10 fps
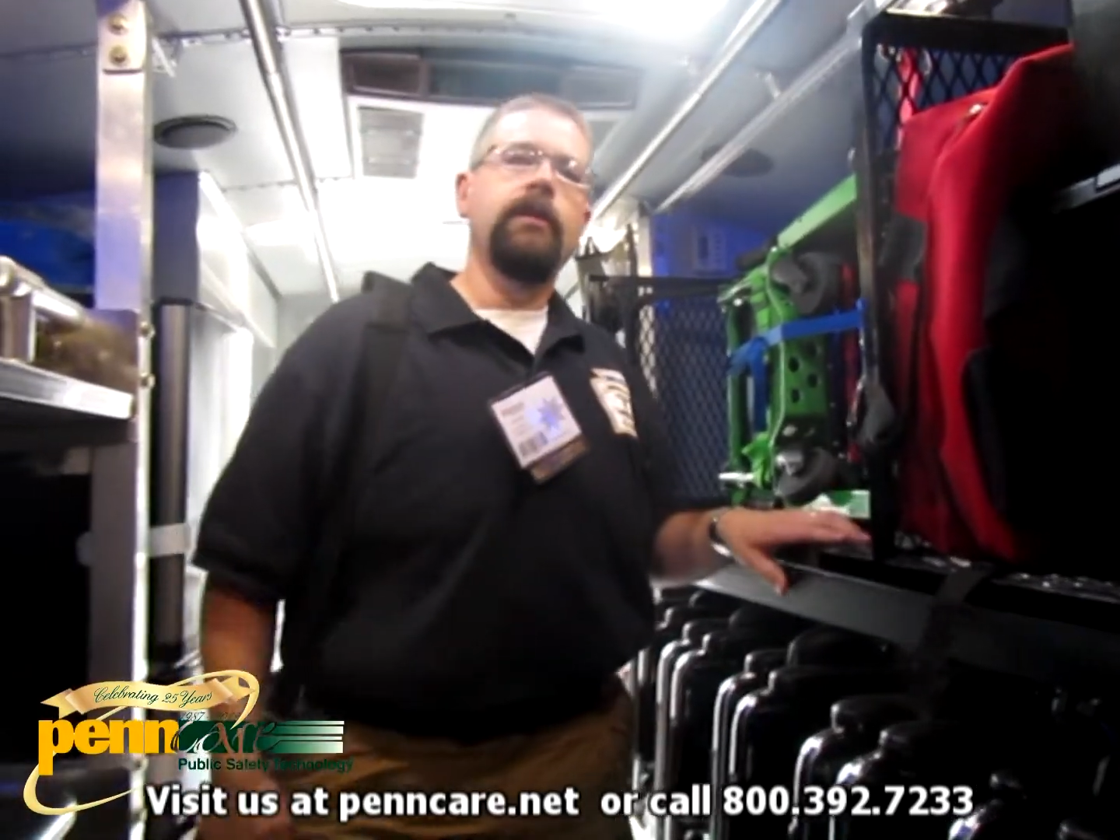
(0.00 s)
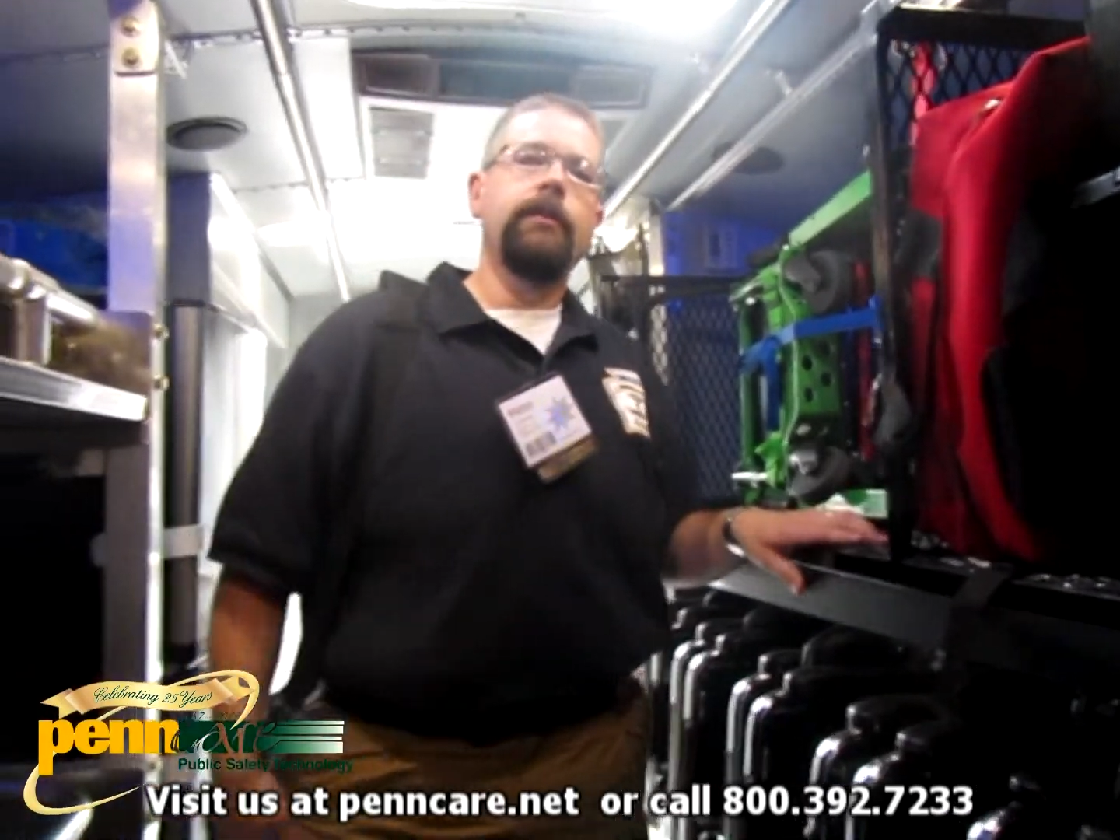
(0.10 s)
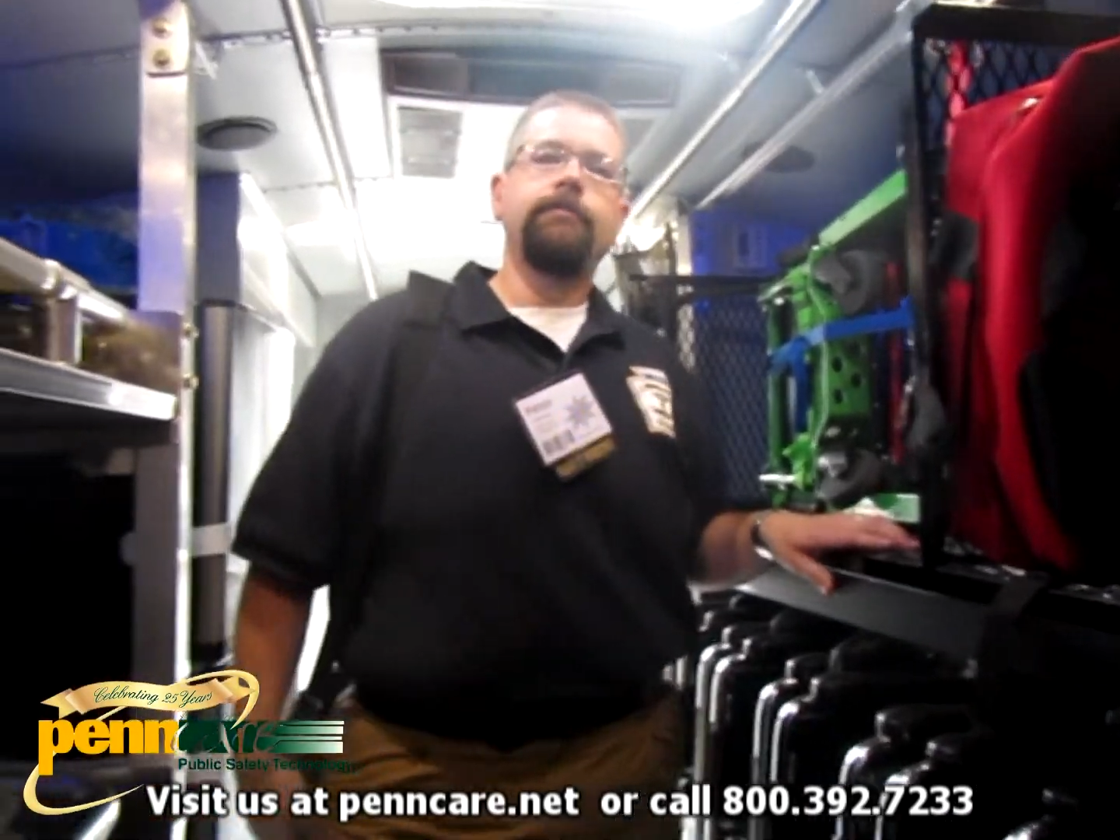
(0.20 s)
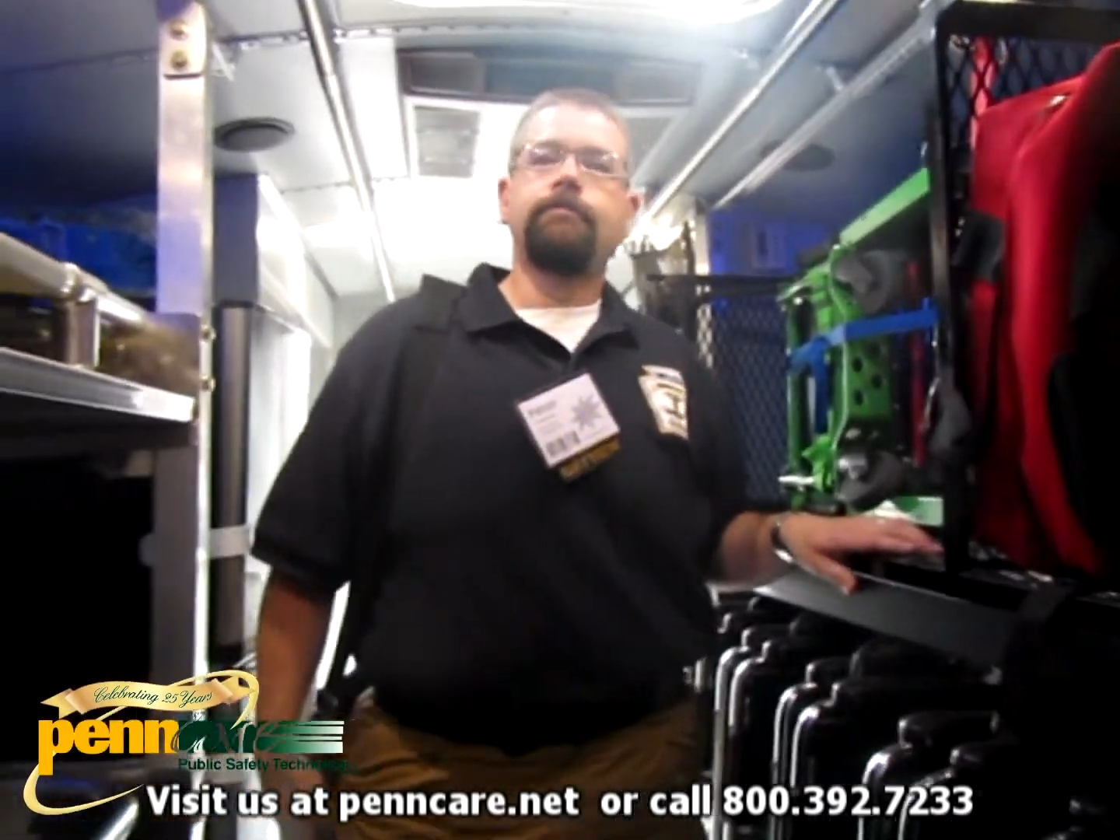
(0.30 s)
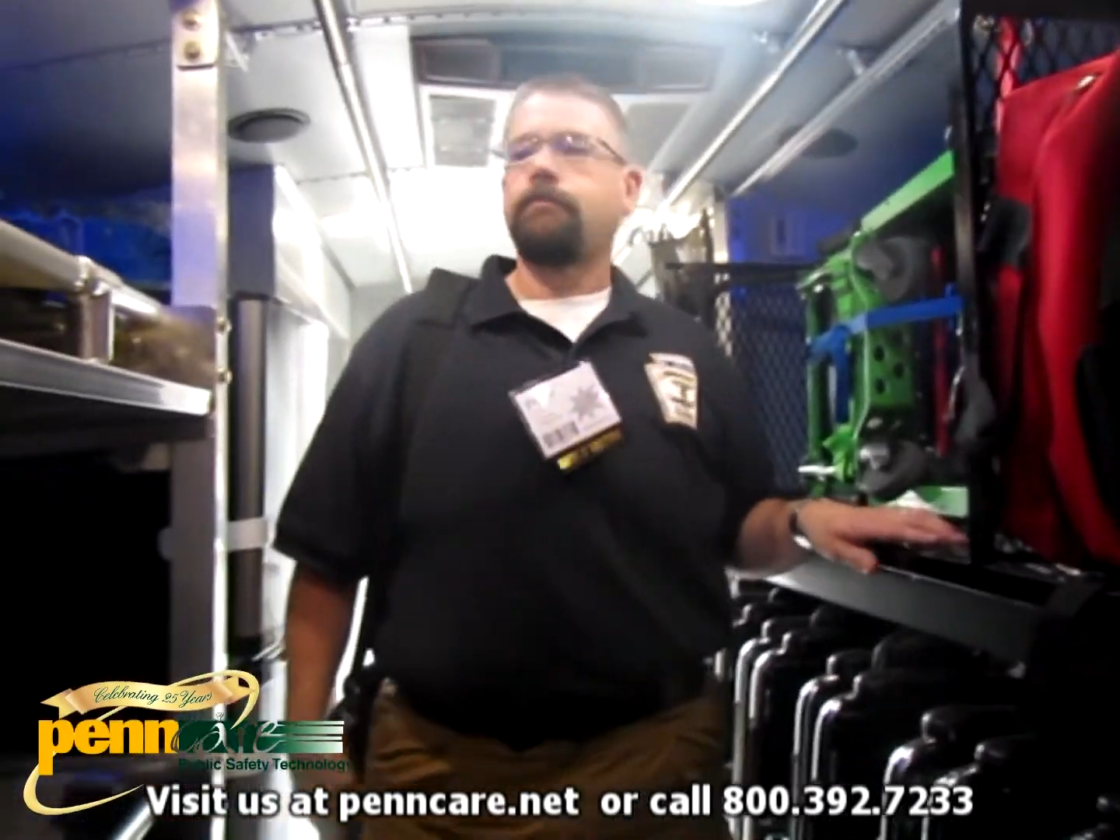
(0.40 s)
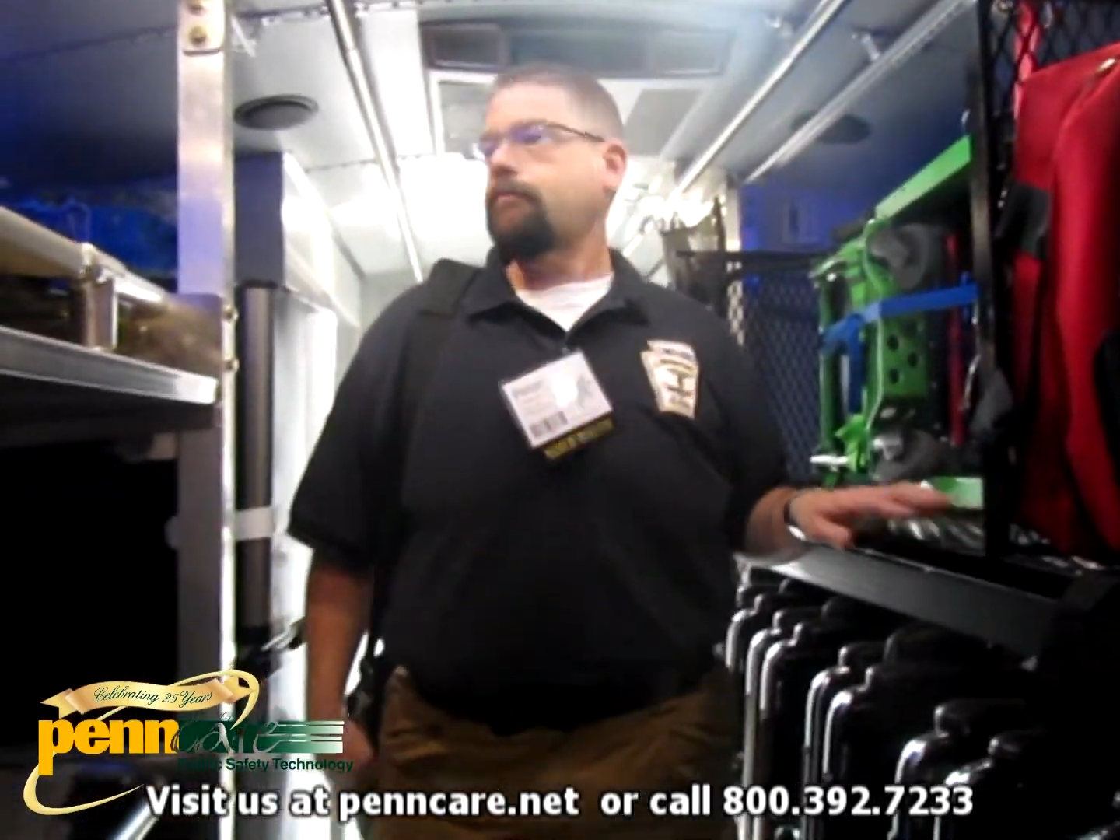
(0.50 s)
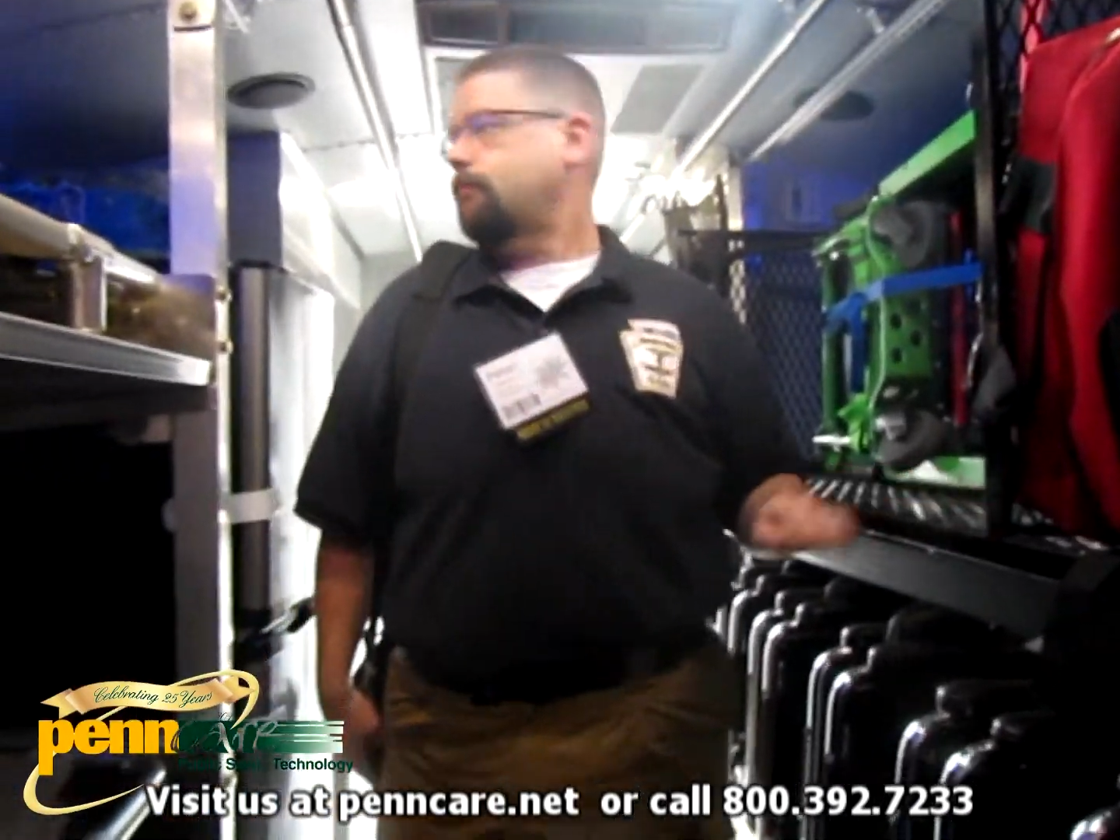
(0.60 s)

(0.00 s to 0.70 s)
nice.